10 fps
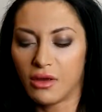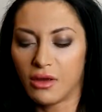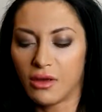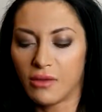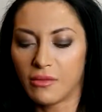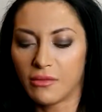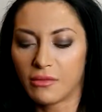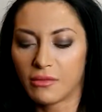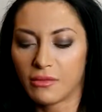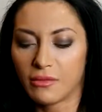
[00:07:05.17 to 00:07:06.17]

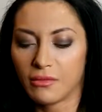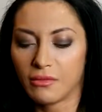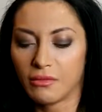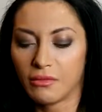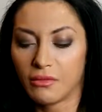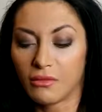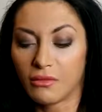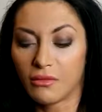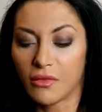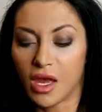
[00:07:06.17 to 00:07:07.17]
if
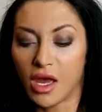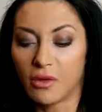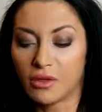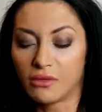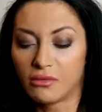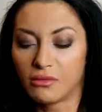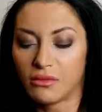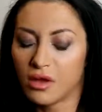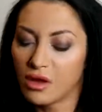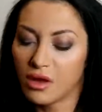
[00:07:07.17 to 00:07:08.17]

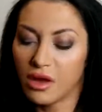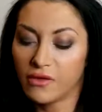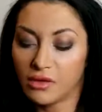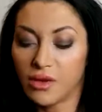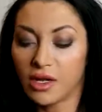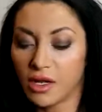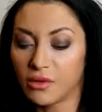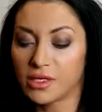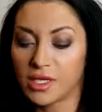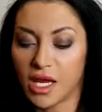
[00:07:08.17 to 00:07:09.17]
it's a riddle, I
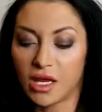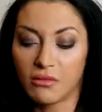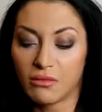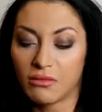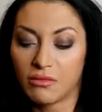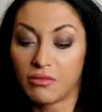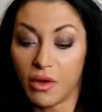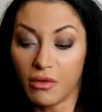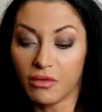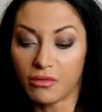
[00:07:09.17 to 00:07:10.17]
would say
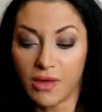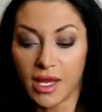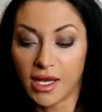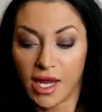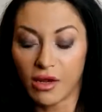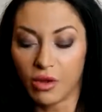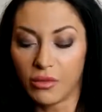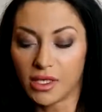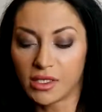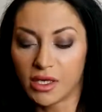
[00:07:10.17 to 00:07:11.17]
both, naked and
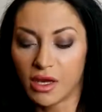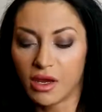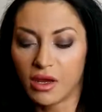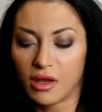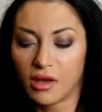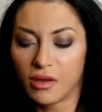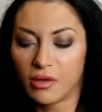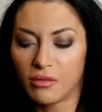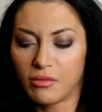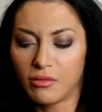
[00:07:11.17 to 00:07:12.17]
homeless.
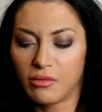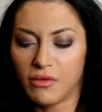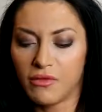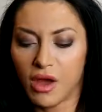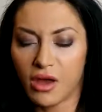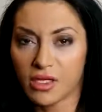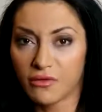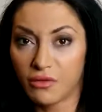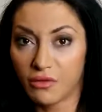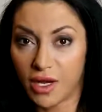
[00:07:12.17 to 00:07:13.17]
But if you're
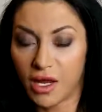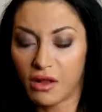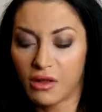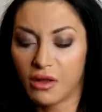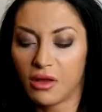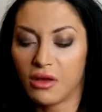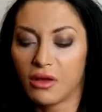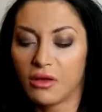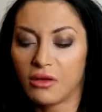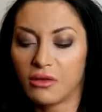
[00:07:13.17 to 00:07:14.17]
asking for real,
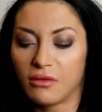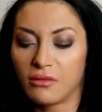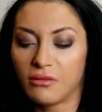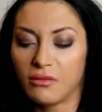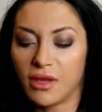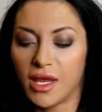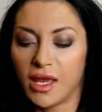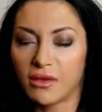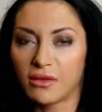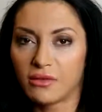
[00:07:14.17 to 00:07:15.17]

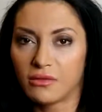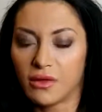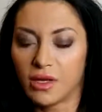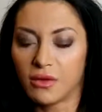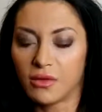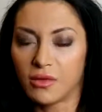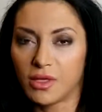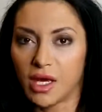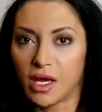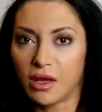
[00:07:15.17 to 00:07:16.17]
yeah, it
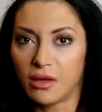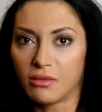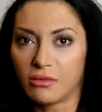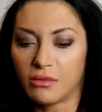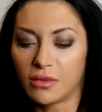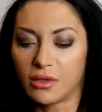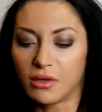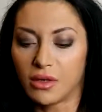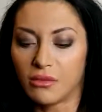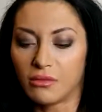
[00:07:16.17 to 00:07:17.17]
would die.
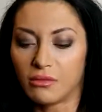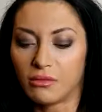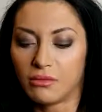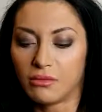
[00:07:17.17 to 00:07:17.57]
So